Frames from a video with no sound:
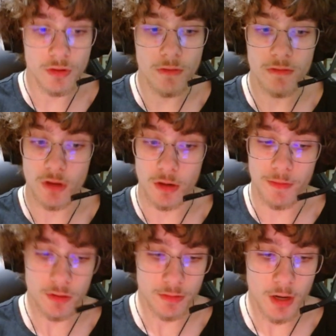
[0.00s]
2-star
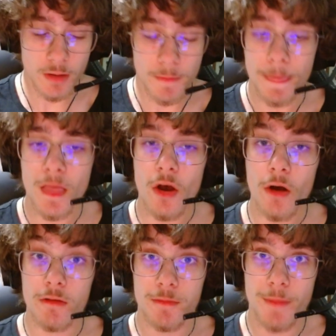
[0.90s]
Pokemon,
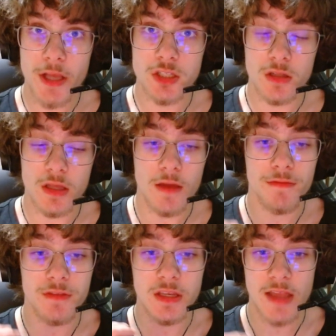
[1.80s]
especially if
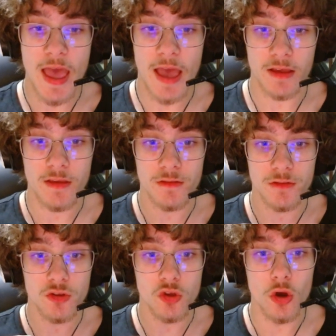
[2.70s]
the attack is
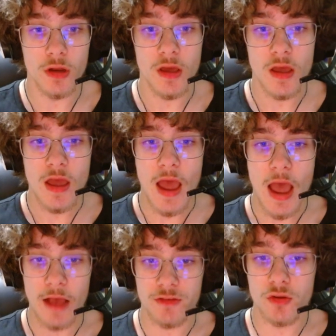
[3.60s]
good.
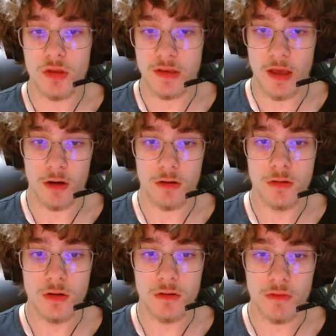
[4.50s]
As you can tell,
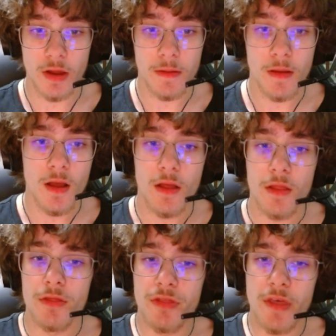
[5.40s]
right,
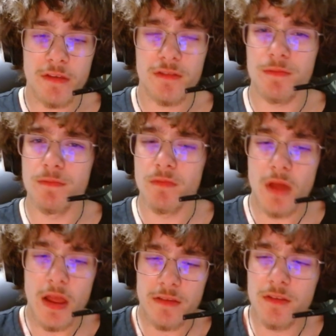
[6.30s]
this
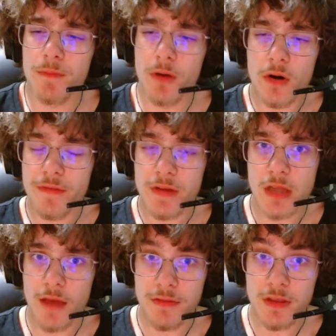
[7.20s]
isn't perfect
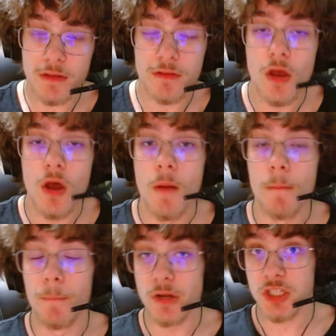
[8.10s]
IVs,
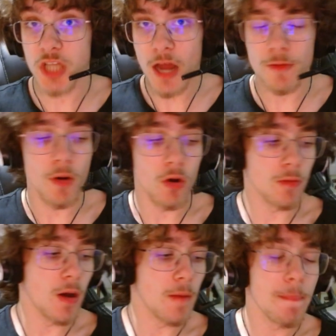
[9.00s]
but Shadow
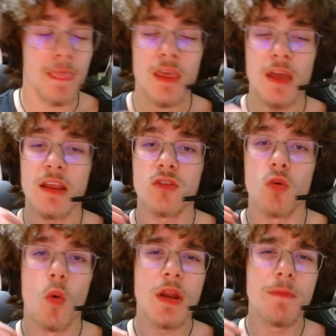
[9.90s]
Pokemon get a
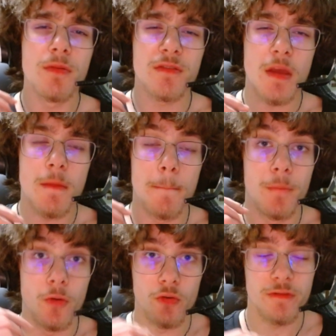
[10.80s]
20%
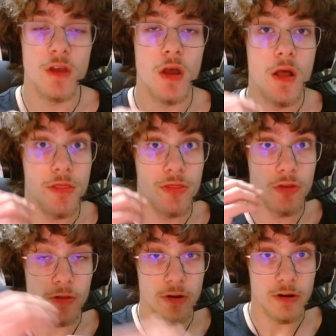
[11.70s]
boost
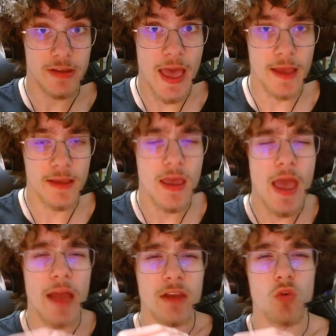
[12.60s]
to their attack
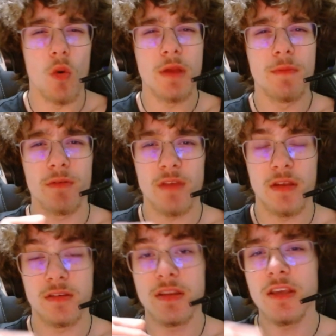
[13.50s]
and
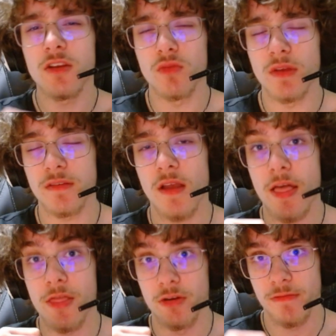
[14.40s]
20% decrease
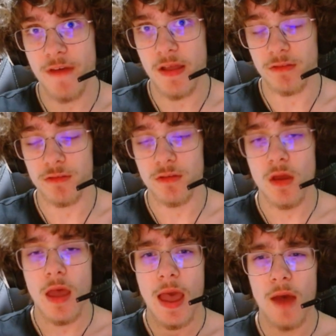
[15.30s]
in their defense.
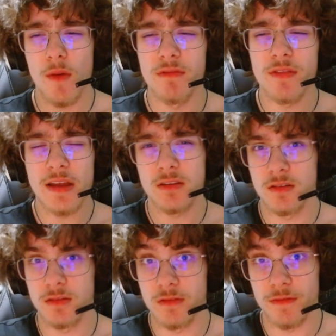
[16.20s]
However, that
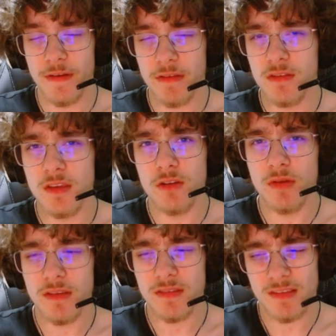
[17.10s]
defense
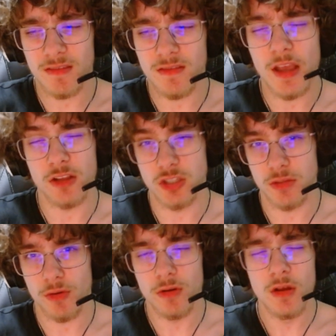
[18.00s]
decrease, that's
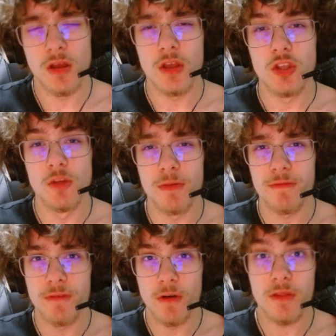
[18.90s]
negligible. You
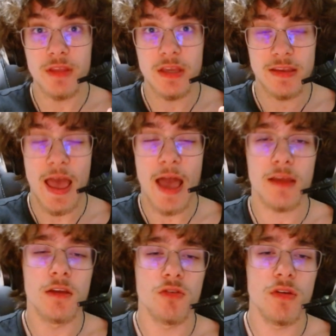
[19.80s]
prefer the attack
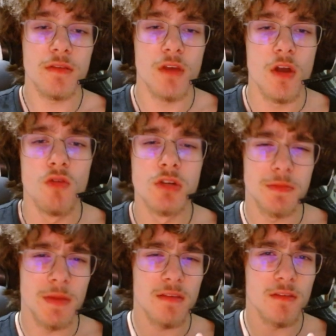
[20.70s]
increase, which
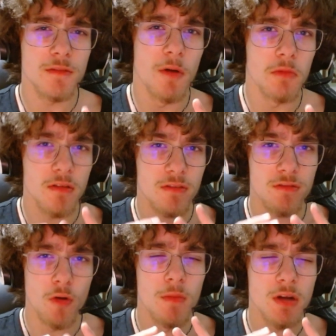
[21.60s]
makes these Pokemon
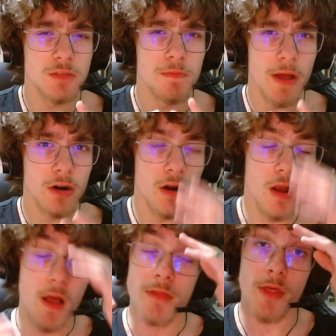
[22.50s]
so much better
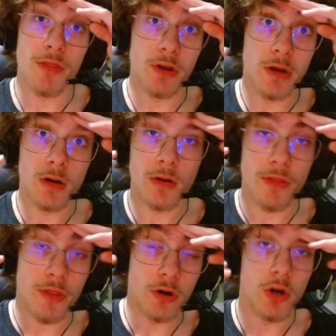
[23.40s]
than
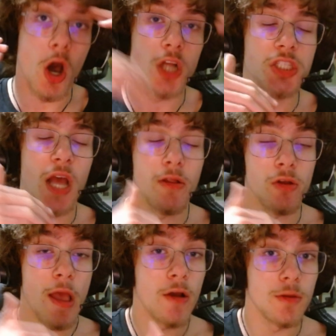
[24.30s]
their non-Shadow
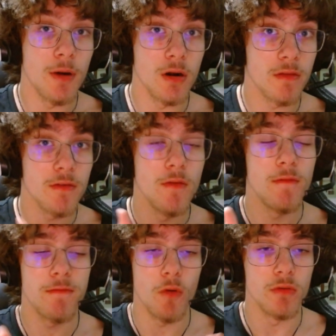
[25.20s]
counterparts
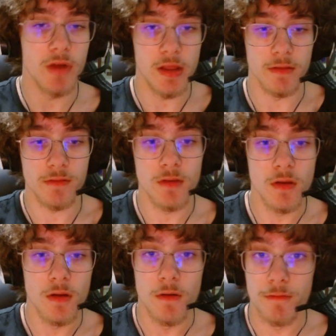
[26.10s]
for raids.
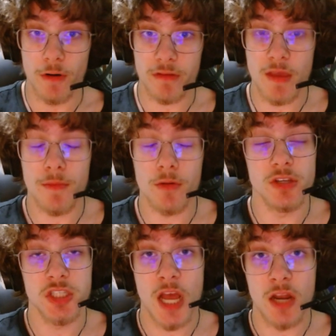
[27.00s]
For example, the
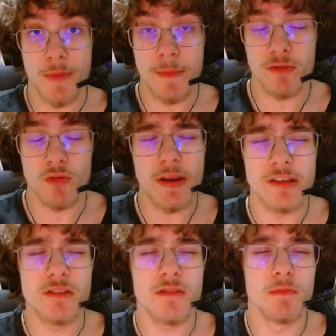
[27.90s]
Shadow Mamoswine,
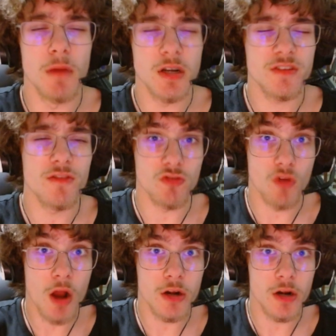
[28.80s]
it's much
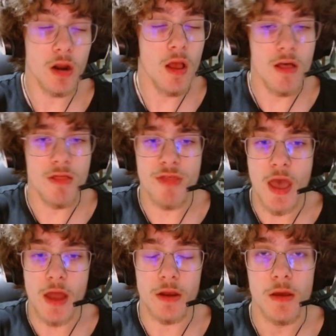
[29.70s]
stronger
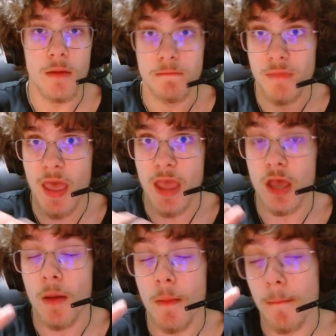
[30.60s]
than
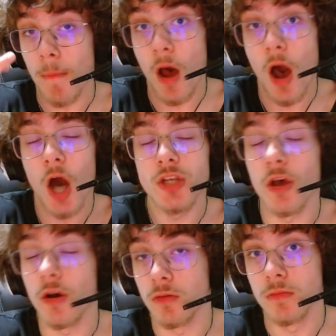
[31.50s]
a
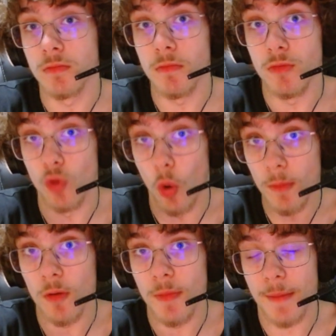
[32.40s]
Hundo
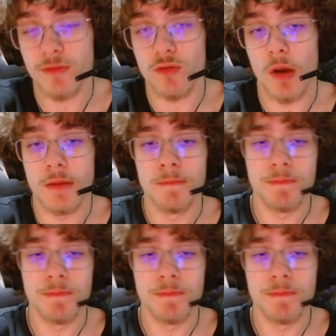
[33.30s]
normal Mamoswine